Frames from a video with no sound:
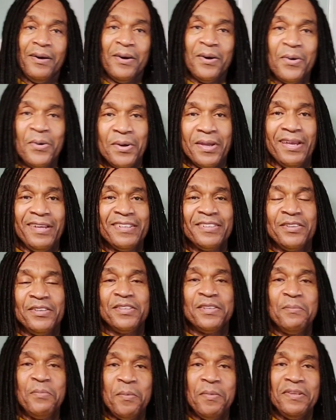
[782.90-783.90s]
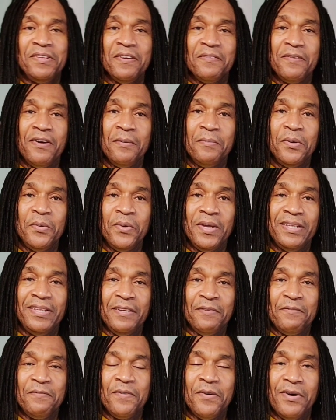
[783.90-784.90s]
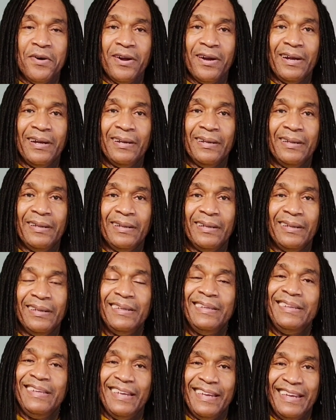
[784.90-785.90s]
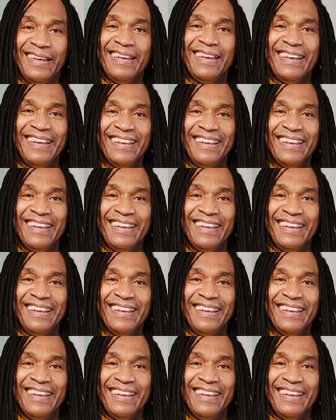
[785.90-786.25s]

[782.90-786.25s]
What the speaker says: Okay, so it's the moment you've all been waiting for. Yeah.